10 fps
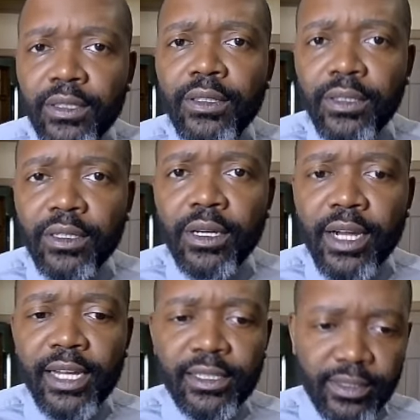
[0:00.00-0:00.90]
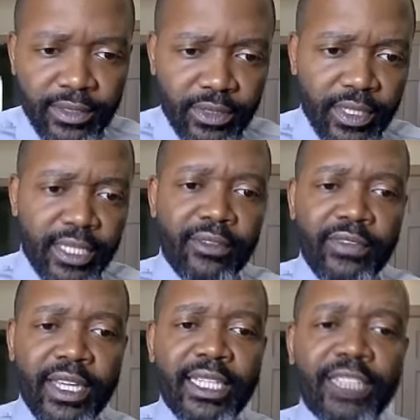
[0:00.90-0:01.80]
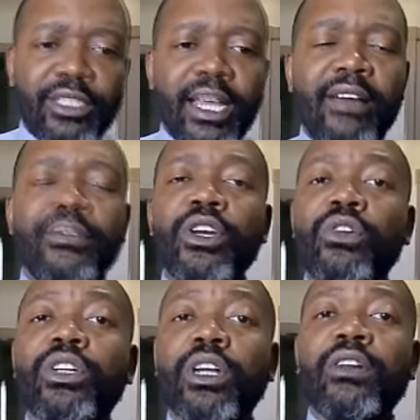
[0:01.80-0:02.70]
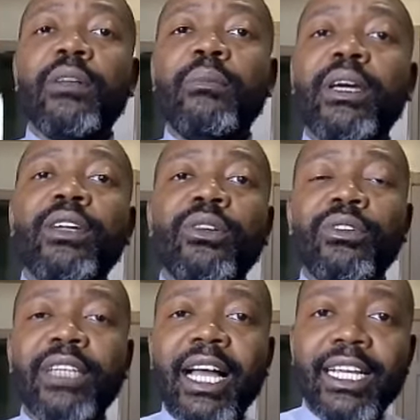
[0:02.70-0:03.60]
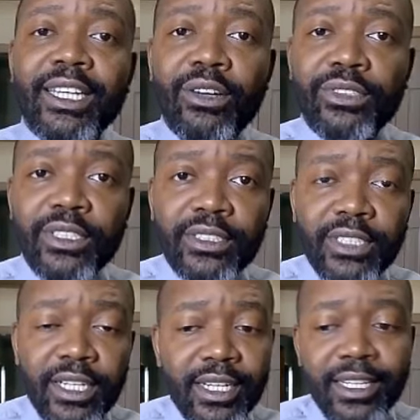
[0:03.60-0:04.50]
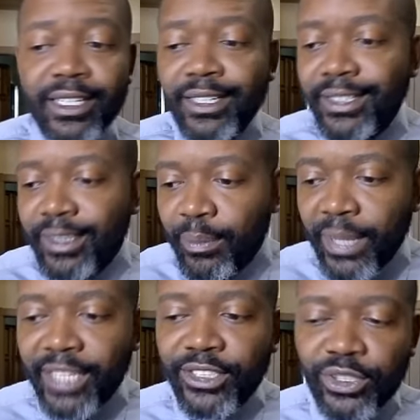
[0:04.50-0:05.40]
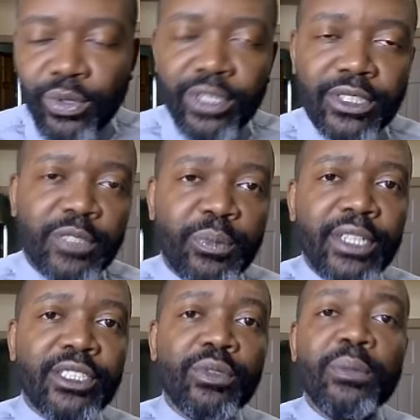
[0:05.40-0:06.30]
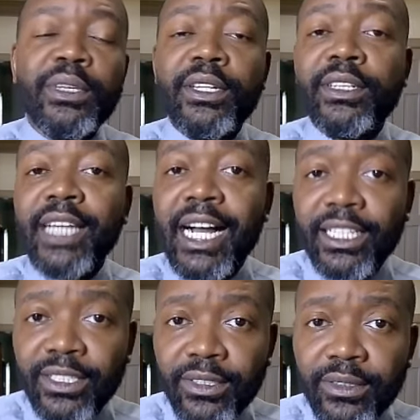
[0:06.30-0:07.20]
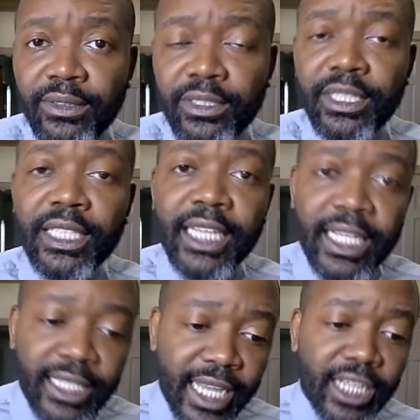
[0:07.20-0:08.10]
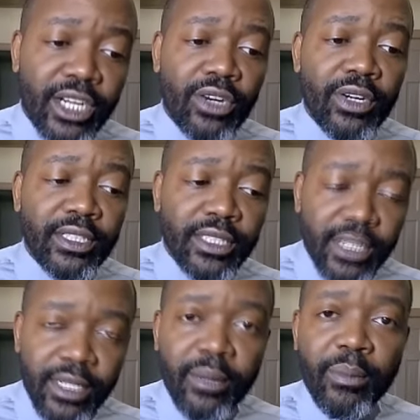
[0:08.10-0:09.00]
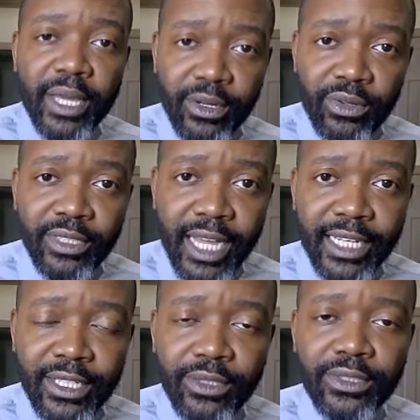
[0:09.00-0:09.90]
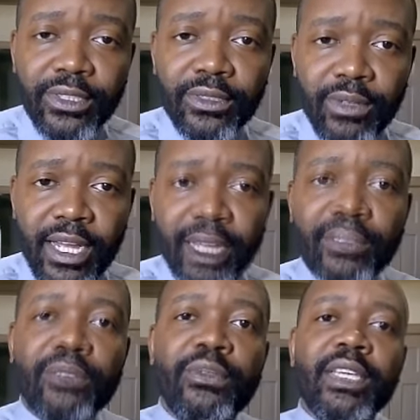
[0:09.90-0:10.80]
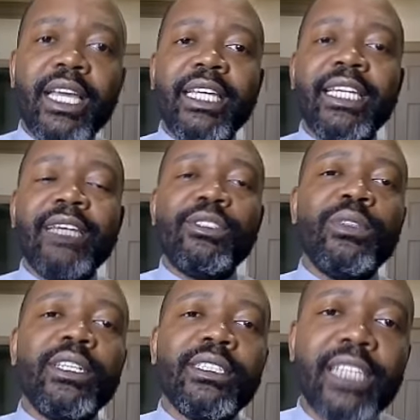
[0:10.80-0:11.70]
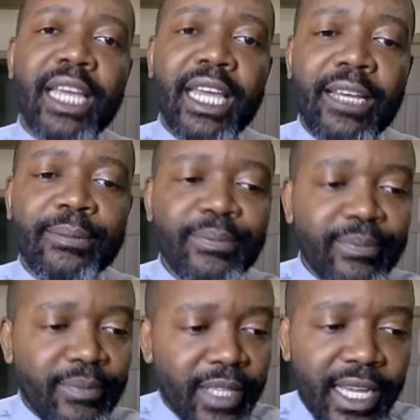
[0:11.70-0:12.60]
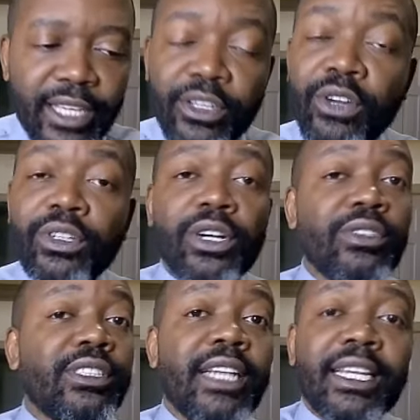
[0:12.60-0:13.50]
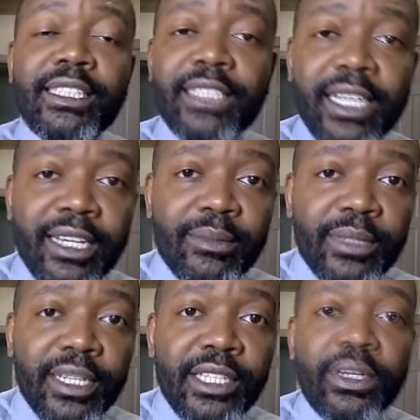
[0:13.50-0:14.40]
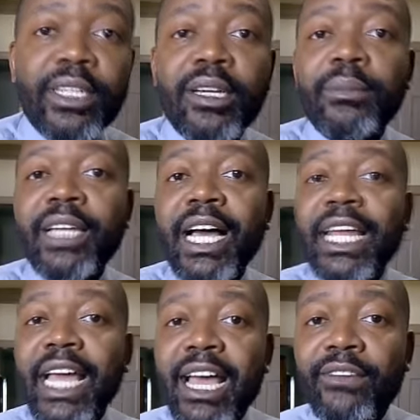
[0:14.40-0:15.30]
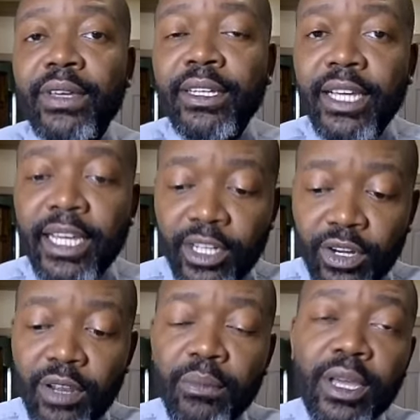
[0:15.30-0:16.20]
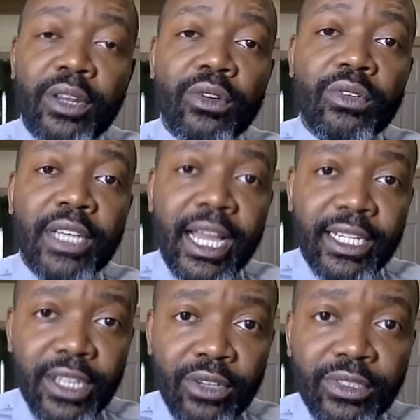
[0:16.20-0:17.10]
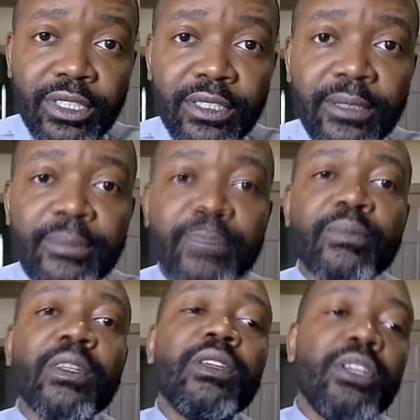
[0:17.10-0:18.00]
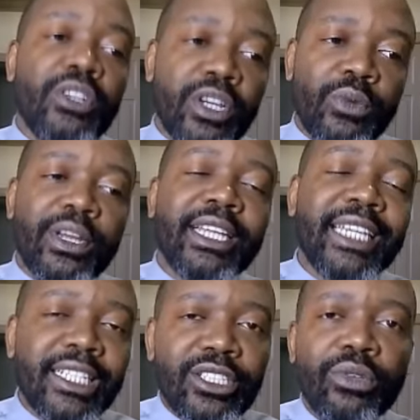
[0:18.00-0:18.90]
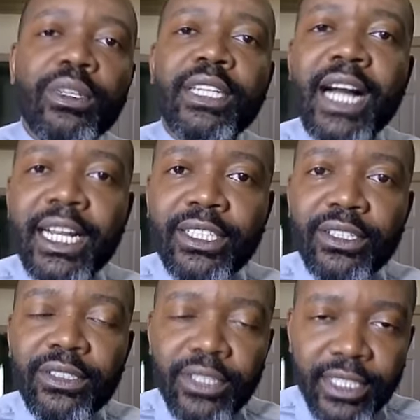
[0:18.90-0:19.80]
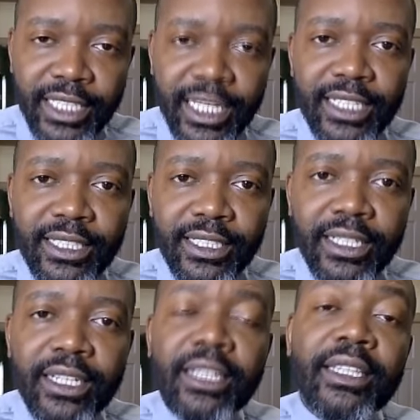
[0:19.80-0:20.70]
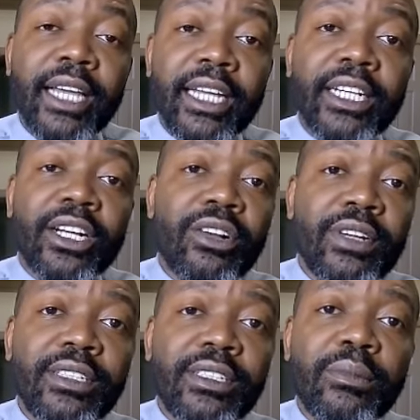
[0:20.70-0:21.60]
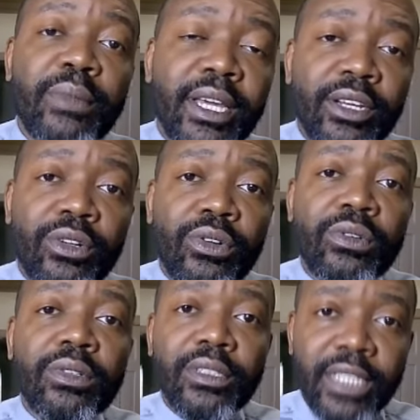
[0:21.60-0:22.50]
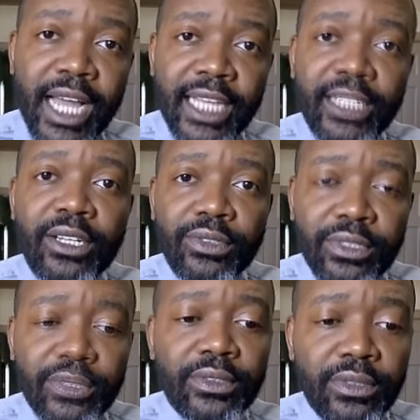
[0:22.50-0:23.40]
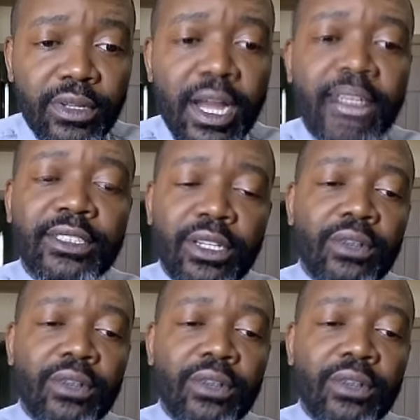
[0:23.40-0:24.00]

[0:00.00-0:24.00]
All right. So in the event that you have no current medical diagnosis, the best source to speak to would be your doctor to get that current medical diagnosis, right? If the VA gives you an exam and you don't go to that exam and you end up not having a current medical diagnosis, you're going to want to get to a doctor to get that current medical diagnosis, all right? So